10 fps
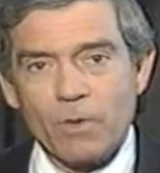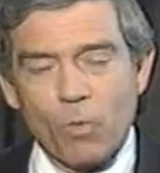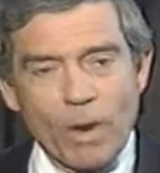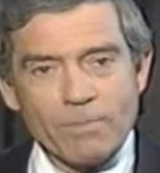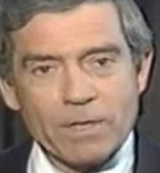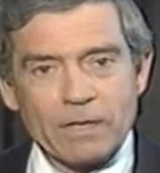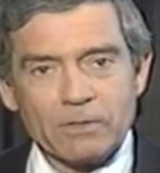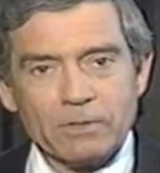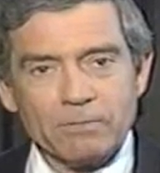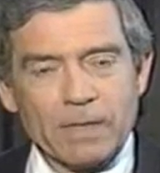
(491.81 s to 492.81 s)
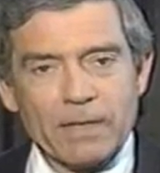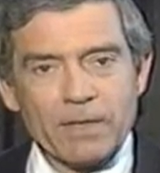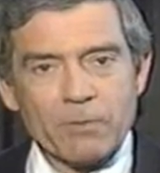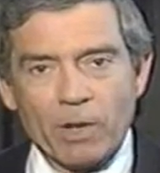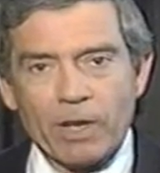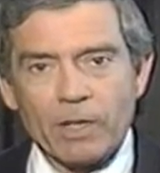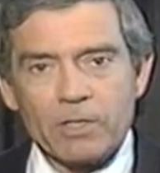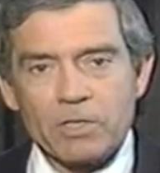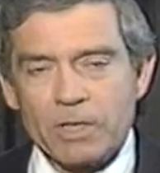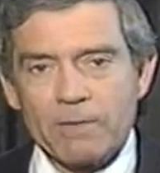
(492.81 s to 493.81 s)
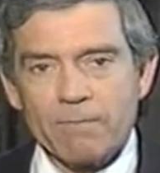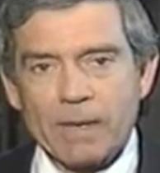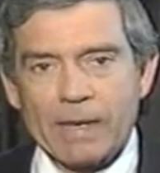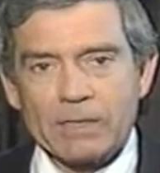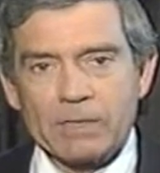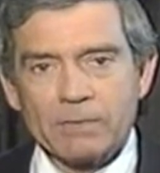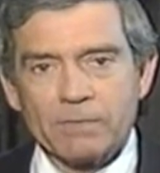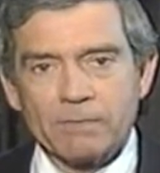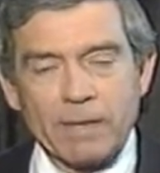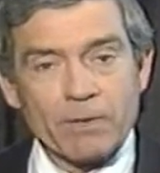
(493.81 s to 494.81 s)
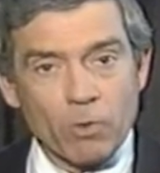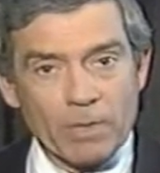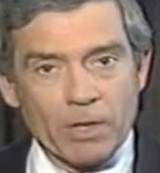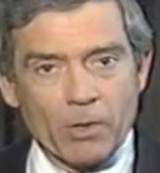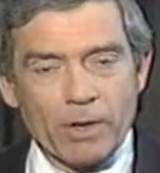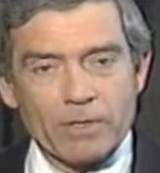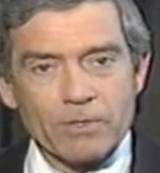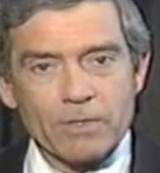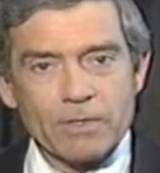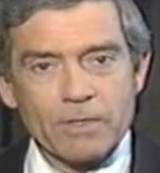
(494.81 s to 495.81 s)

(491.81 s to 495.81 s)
wiped out by the relentless impact of micrometeorites.